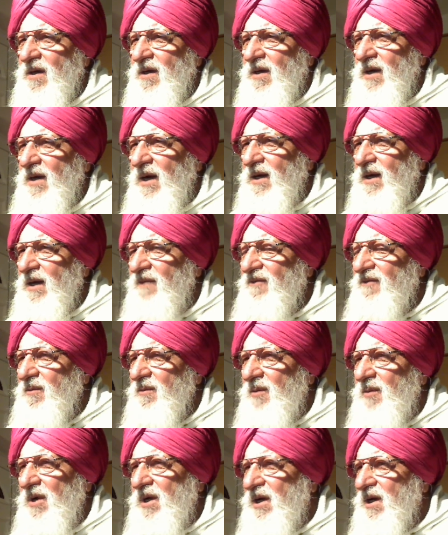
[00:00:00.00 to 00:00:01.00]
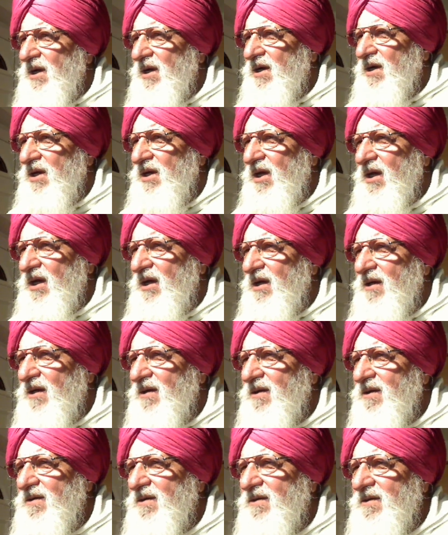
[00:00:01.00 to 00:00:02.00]
Not everybody can take it
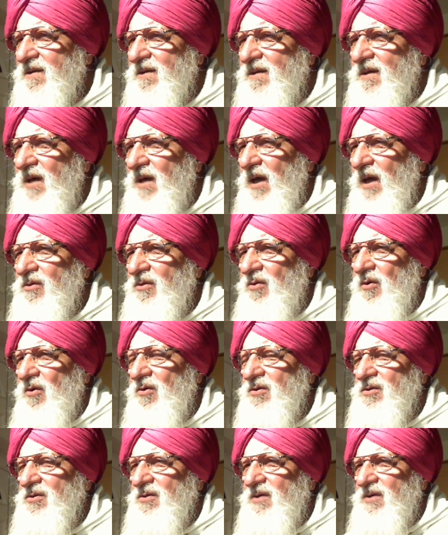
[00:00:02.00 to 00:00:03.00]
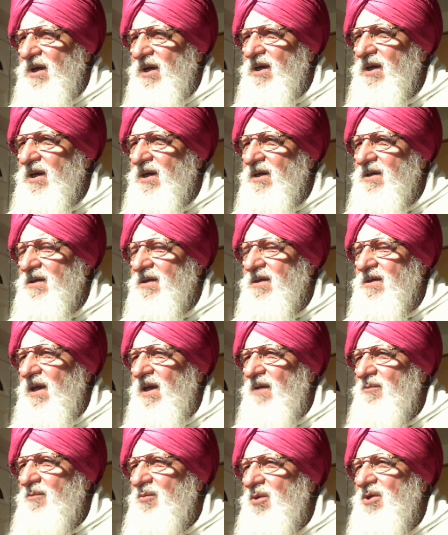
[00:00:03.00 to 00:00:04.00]
and those who take it, they
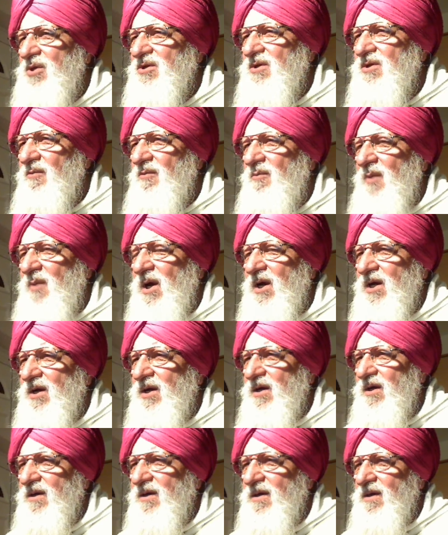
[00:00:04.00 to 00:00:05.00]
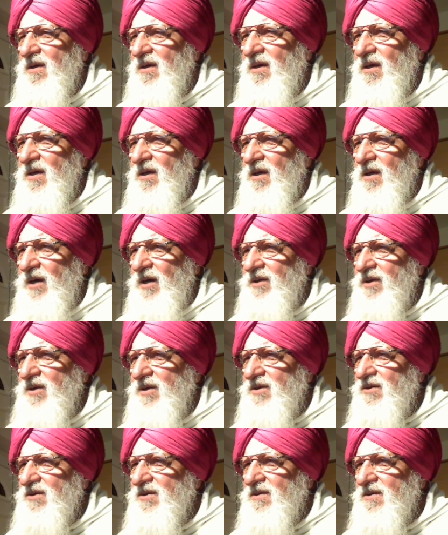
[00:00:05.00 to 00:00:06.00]
have peace of mind.
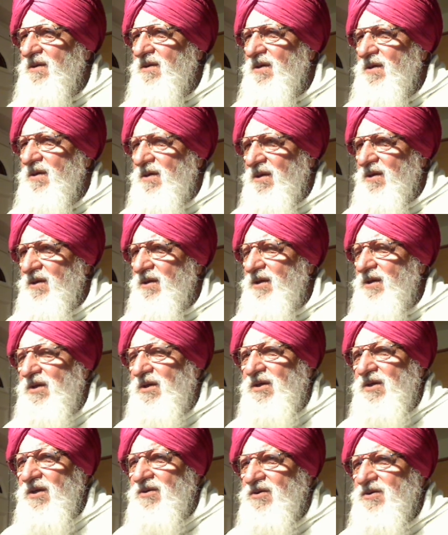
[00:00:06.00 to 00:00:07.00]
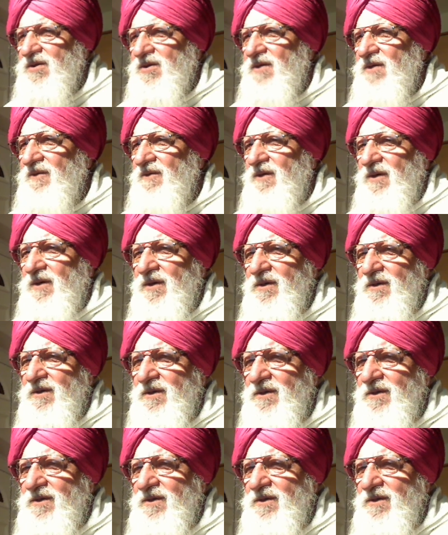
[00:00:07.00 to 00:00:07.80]
Others, they just suffer.